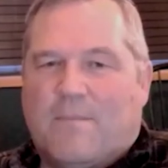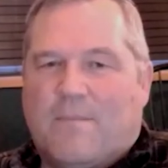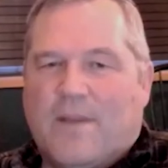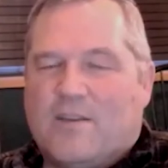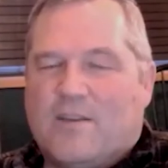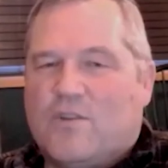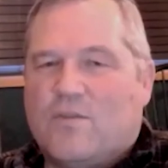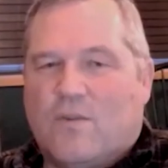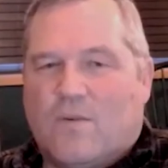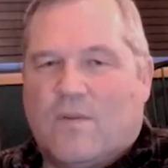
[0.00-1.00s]
It's
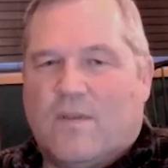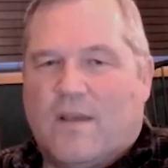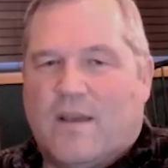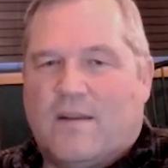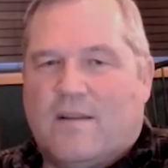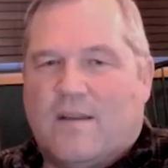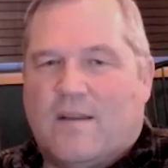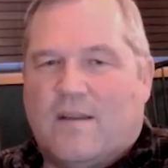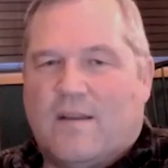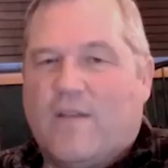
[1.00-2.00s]
true
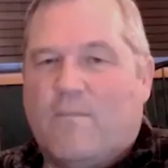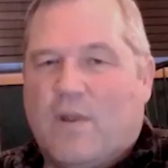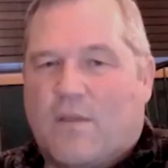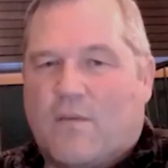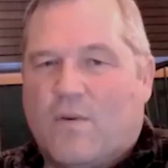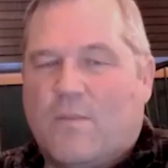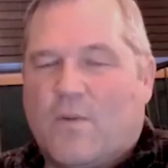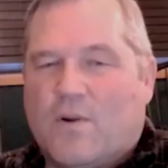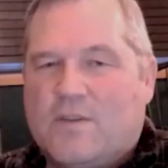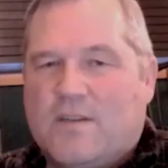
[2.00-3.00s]
that we have been through an
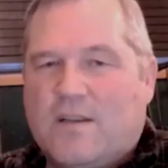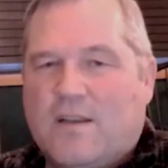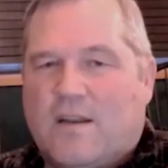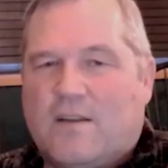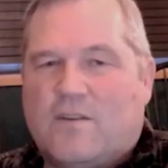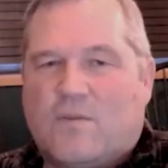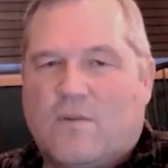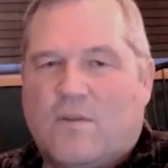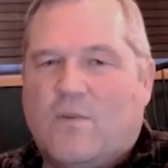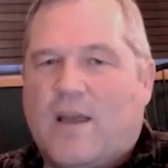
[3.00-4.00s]
emergency, and it's
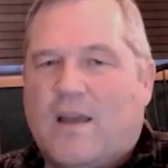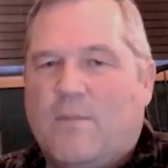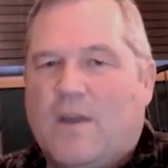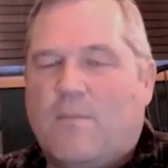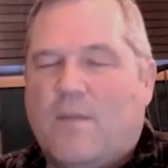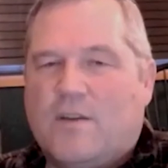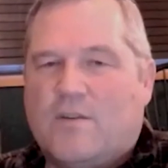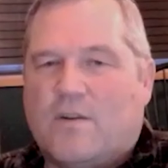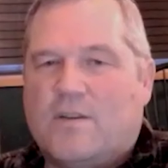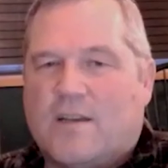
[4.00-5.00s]
true that we had to make
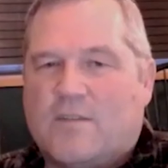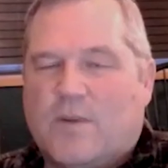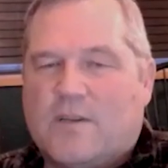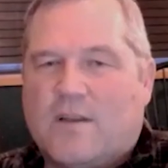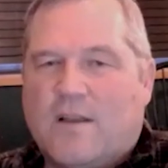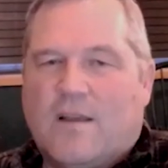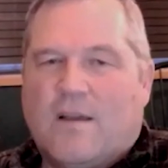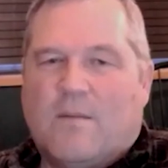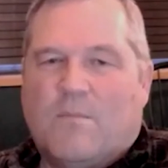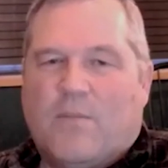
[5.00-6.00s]
major adjustments.
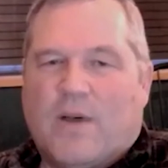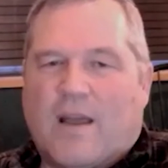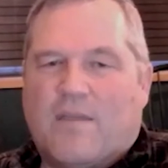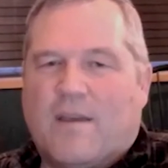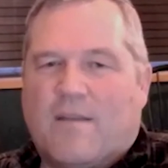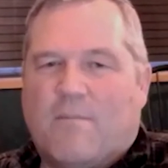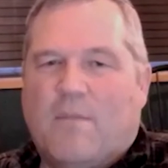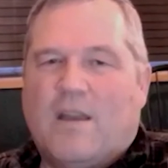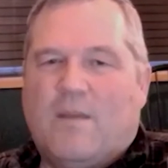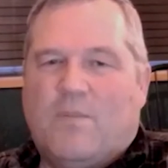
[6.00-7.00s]
But I think
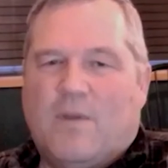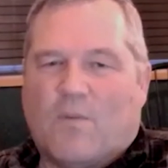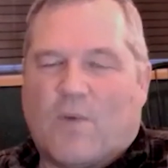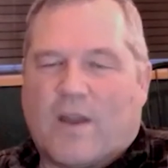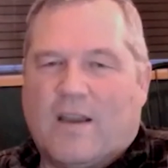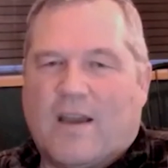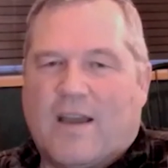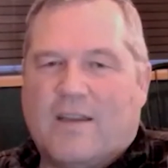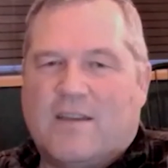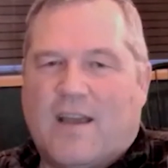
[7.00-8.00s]
many people
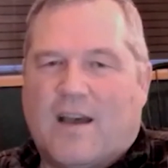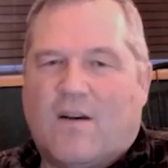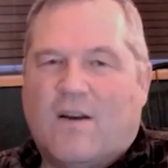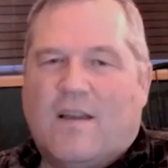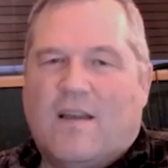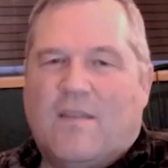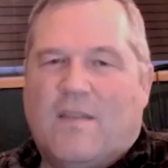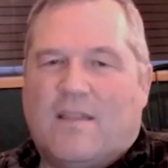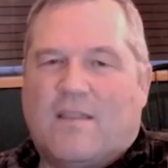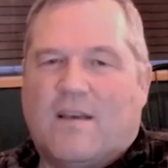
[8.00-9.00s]
recognize now
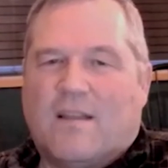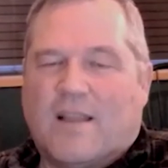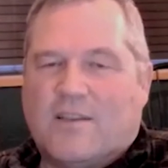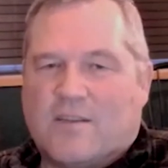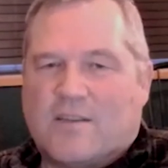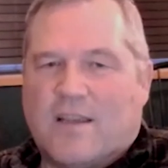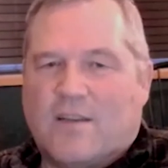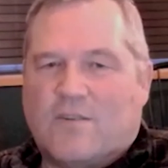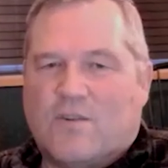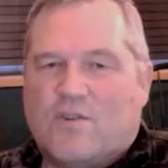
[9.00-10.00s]
that the
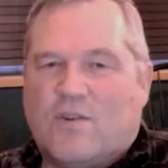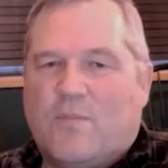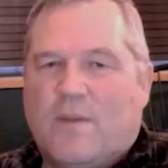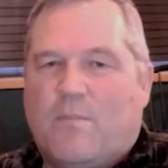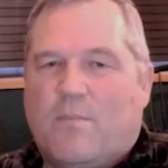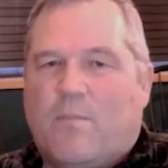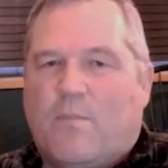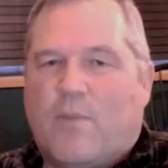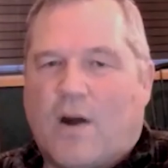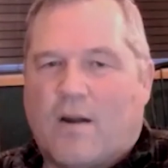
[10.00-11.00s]
legislature should be
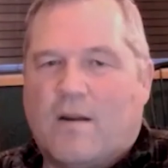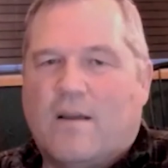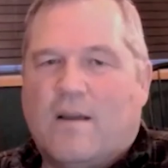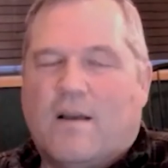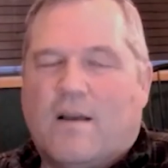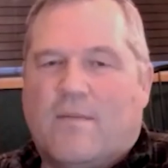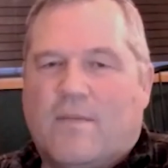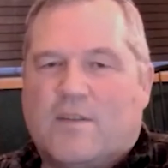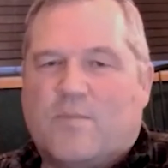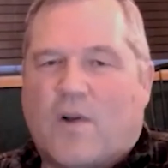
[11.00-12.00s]
part
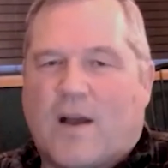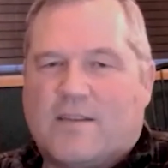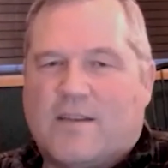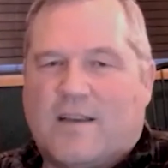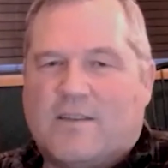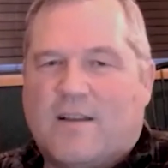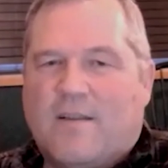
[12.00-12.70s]
of this process.